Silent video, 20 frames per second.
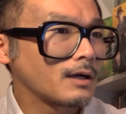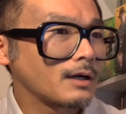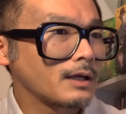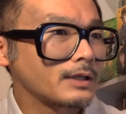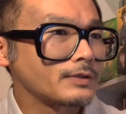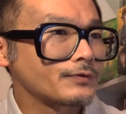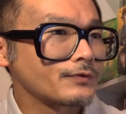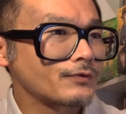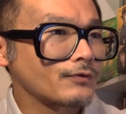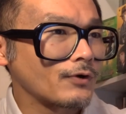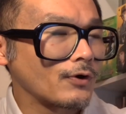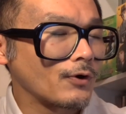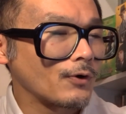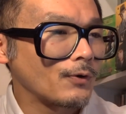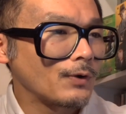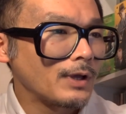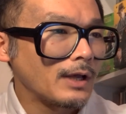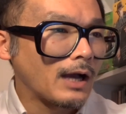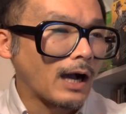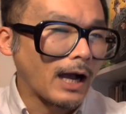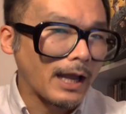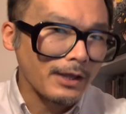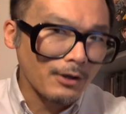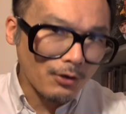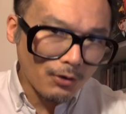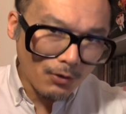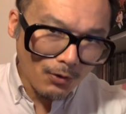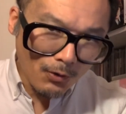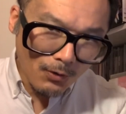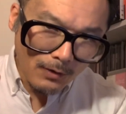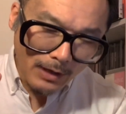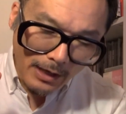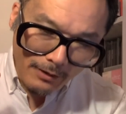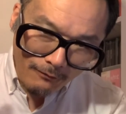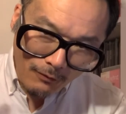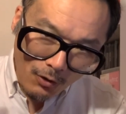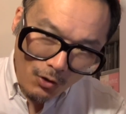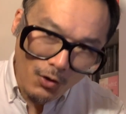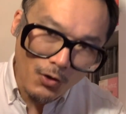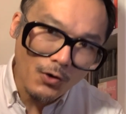And so
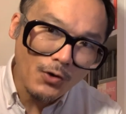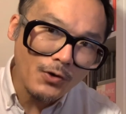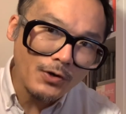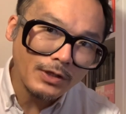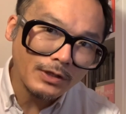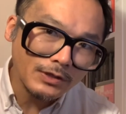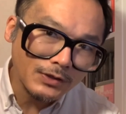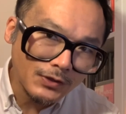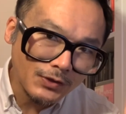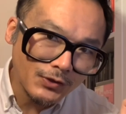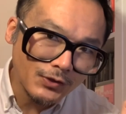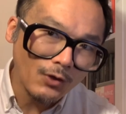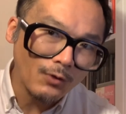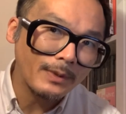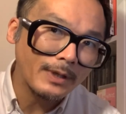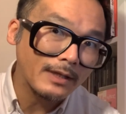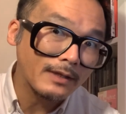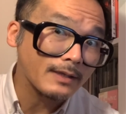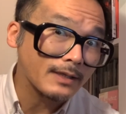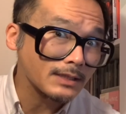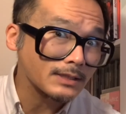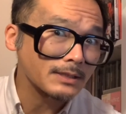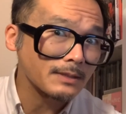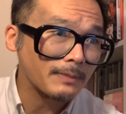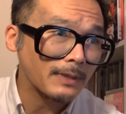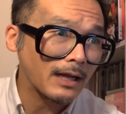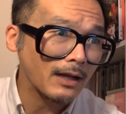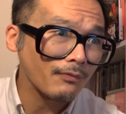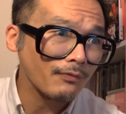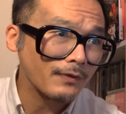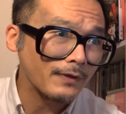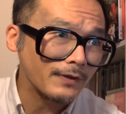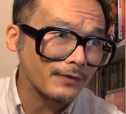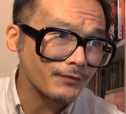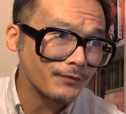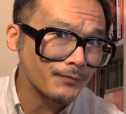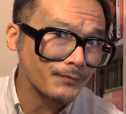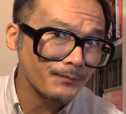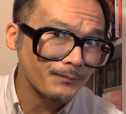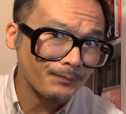I've heard so many things about
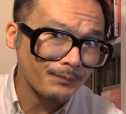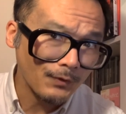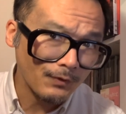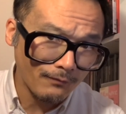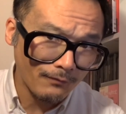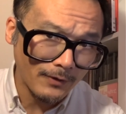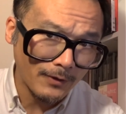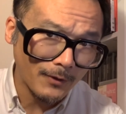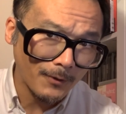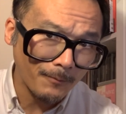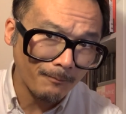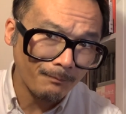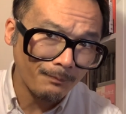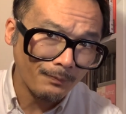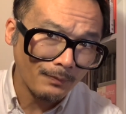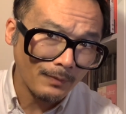this film,